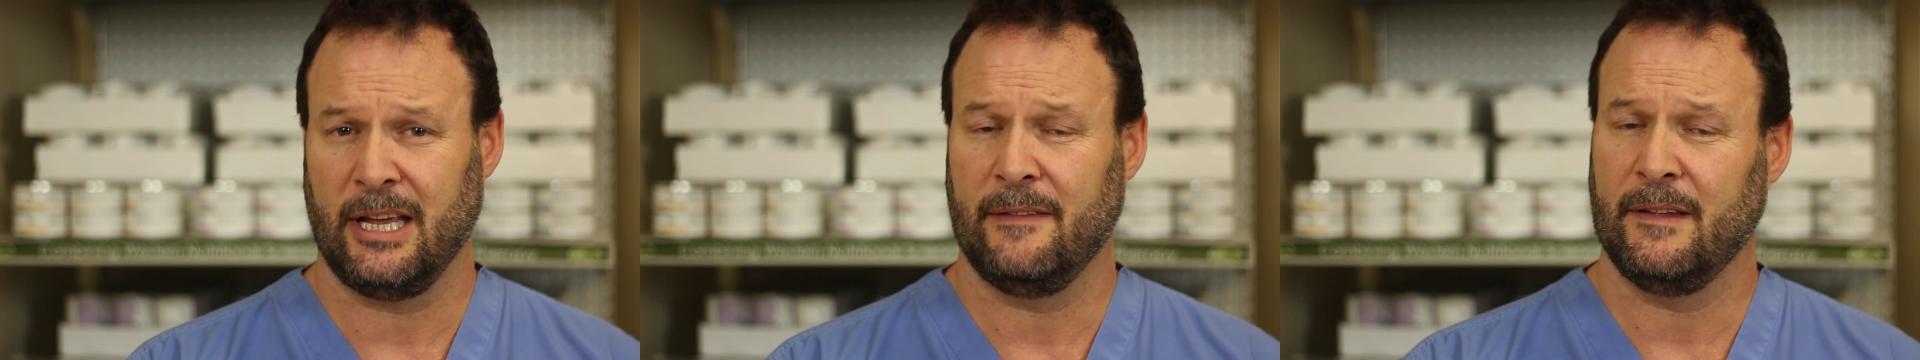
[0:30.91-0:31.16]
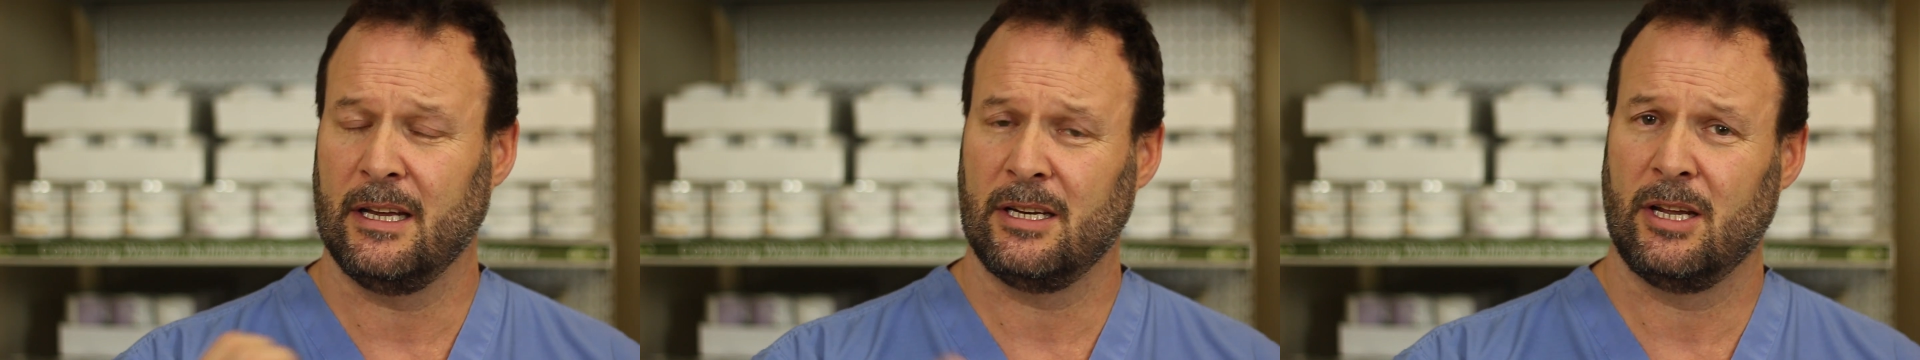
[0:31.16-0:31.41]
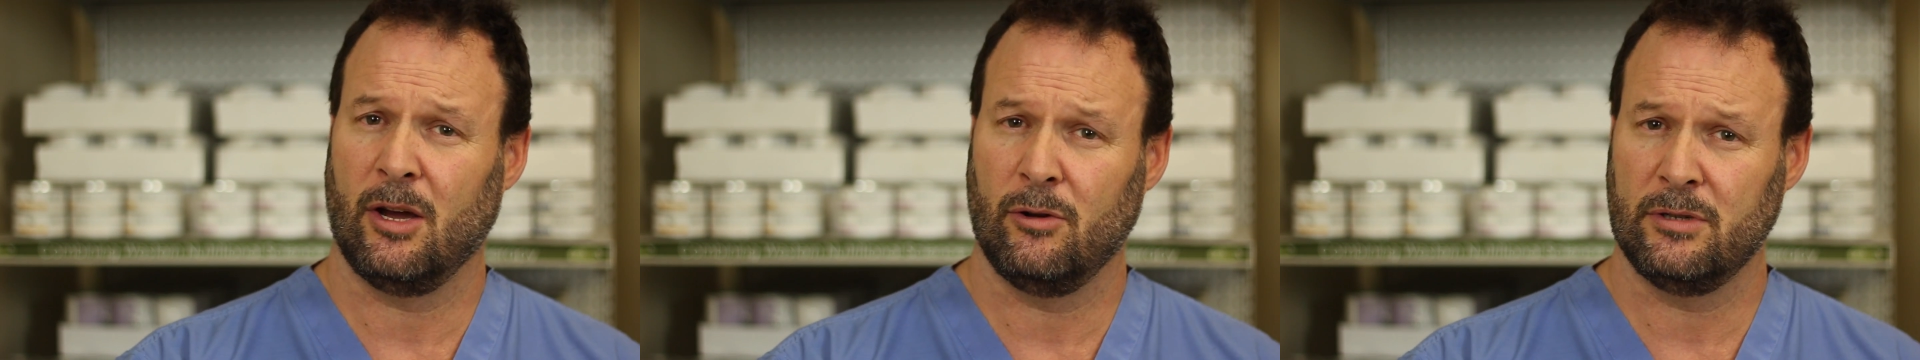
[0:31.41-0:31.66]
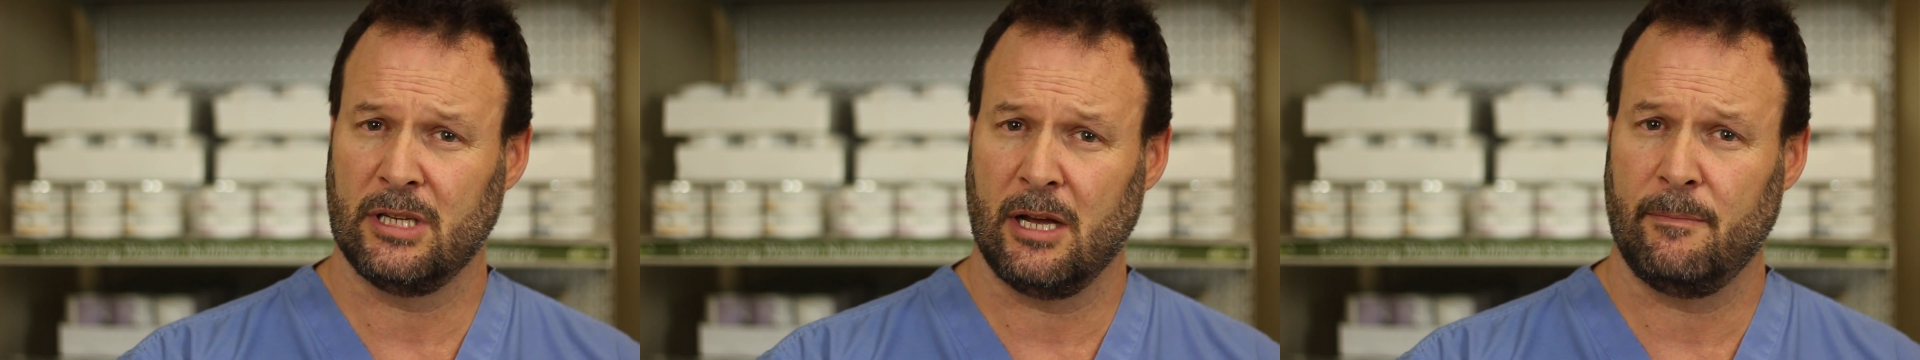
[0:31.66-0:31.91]
and then
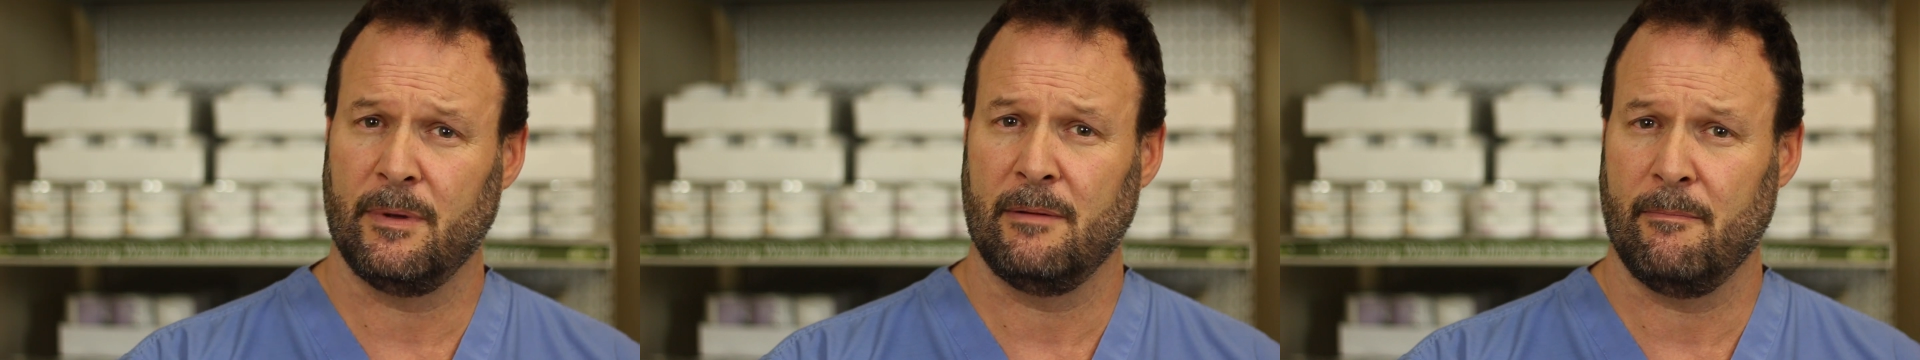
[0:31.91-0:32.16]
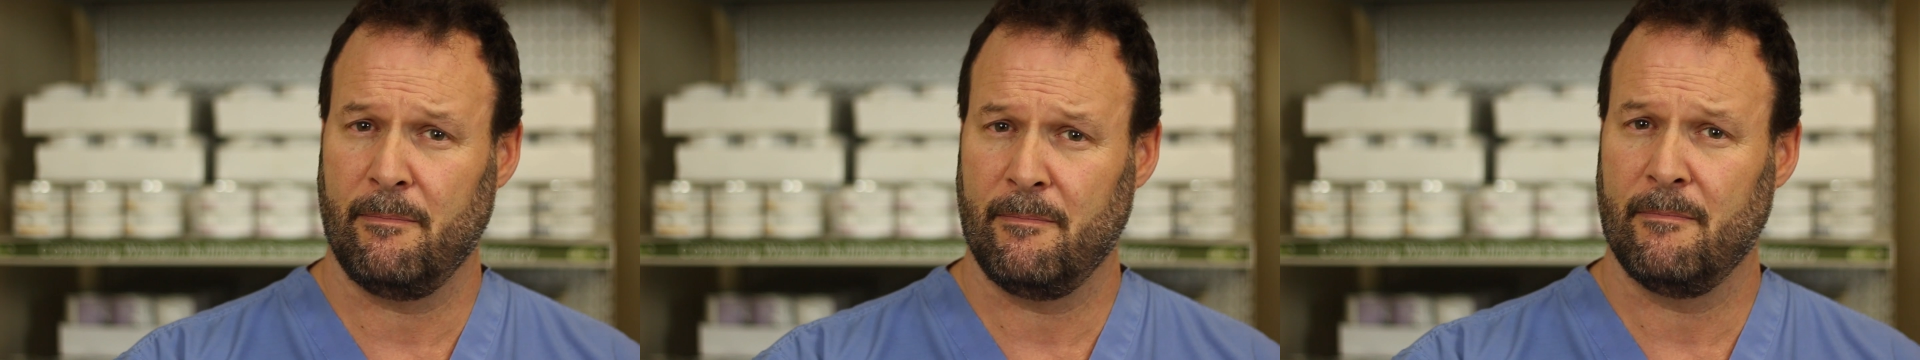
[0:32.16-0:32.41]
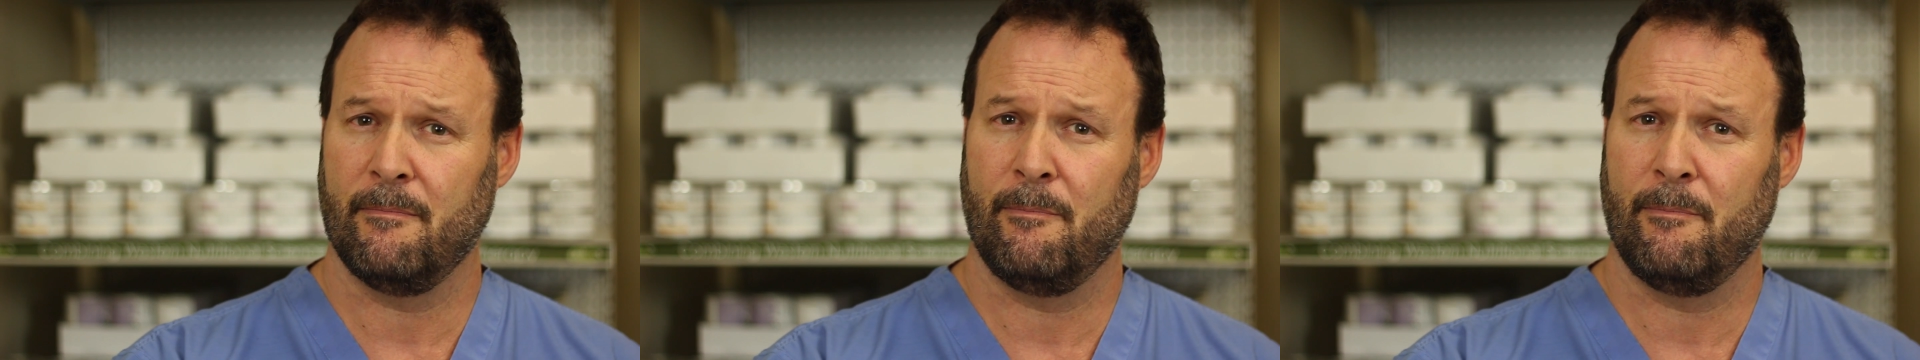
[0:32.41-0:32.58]
goes up and